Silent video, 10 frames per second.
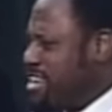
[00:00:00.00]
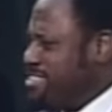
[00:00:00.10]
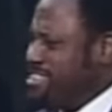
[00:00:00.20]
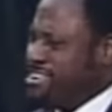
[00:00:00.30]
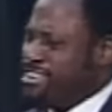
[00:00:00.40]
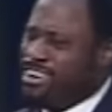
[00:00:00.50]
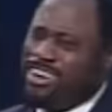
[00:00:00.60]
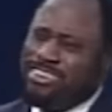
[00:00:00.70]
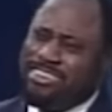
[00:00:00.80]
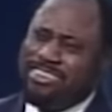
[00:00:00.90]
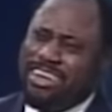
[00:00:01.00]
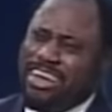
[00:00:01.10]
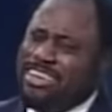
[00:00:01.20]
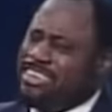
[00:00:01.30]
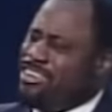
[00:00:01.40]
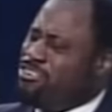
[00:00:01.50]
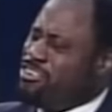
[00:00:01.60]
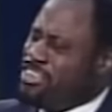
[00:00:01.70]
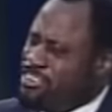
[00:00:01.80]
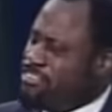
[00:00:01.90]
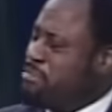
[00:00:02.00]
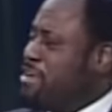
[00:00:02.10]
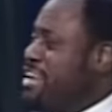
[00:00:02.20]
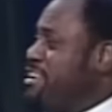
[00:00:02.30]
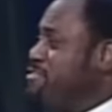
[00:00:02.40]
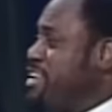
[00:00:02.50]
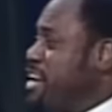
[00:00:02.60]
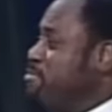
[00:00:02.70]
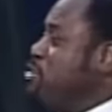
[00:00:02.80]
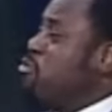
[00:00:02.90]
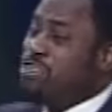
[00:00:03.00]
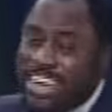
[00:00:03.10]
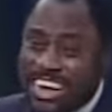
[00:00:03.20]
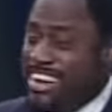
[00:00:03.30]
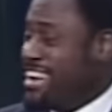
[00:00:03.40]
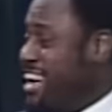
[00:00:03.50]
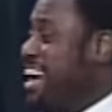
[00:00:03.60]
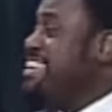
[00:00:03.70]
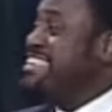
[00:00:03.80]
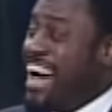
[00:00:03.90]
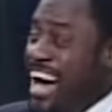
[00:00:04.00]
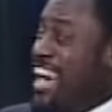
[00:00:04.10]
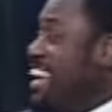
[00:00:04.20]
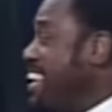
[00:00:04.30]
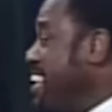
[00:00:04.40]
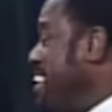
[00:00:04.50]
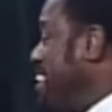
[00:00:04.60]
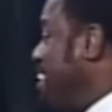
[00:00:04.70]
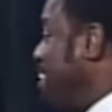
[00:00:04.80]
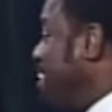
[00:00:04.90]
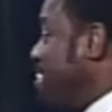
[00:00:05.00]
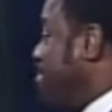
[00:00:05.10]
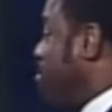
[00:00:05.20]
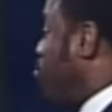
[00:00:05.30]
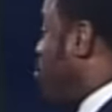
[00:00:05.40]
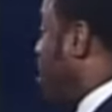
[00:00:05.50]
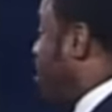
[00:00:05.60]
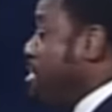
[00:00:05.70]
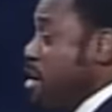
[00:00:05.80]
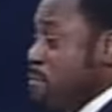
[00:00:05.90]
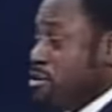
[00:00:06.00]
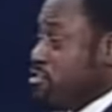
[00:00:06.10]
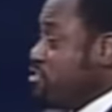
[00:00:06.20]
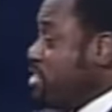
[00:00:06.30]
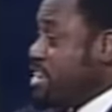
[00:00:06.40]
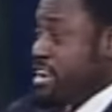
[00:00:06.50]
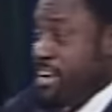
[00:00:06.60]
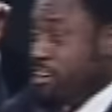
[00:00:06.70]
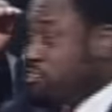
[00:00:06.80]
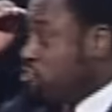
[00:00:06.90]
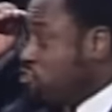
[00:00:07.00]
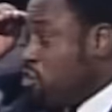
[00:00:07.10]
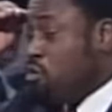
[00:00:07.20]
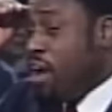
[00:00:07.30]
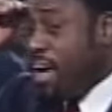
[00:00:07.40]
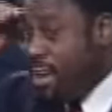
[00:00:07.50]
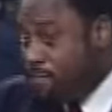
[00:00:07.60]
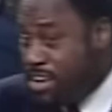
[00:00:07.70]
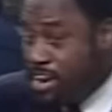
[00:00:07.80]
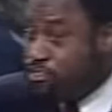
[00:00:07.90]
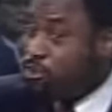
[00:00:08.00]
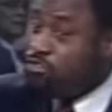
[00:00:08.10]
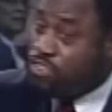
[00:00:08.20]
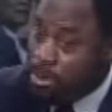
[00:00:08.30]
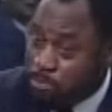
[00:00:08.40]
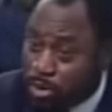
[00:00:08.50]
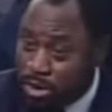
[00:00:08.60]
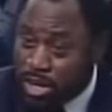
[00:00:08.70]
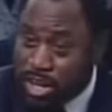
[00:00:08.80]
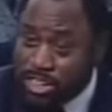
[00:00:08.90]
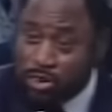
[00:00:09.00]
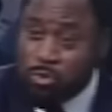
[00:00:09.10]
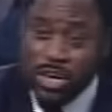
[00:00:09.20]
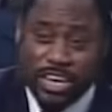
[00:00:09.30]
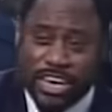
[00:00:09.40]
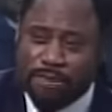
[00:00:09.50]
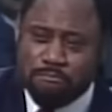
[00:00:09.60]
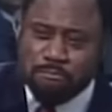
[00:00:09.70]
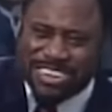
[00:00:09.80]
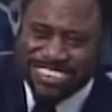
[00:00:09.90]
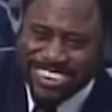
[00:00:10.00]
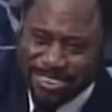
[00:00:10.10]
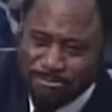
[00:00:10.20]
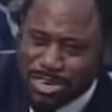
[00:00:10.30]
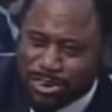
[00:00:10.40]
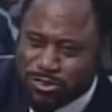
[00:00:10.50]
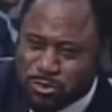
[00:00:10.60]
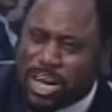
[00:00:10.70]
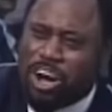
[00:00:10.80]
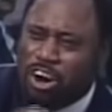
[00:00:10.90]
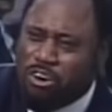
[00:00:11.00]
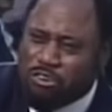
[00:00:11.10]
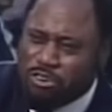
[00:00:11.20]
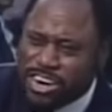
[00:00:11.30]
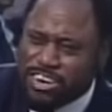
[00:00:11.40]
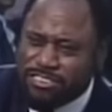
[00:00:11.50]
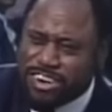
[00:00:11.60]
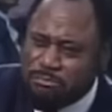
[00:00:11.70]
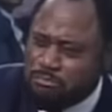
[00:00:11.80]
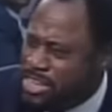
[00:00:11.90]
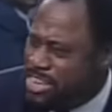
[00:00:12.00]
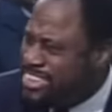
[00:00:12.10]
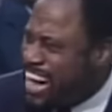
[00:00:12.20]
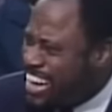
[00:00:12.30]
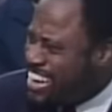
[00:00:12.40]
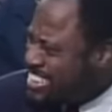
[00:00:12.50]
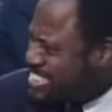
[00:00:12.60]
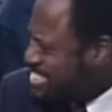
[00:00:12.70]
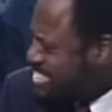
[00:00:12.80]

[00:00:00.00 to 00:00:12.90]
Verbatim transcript: I said, God, I cannot teach this in my lifetime. They won't get it. I'll die. And they still won't get it. Because you see, it is so heavy and so simple that we keep missing it because we are hungry, sleepy, tired.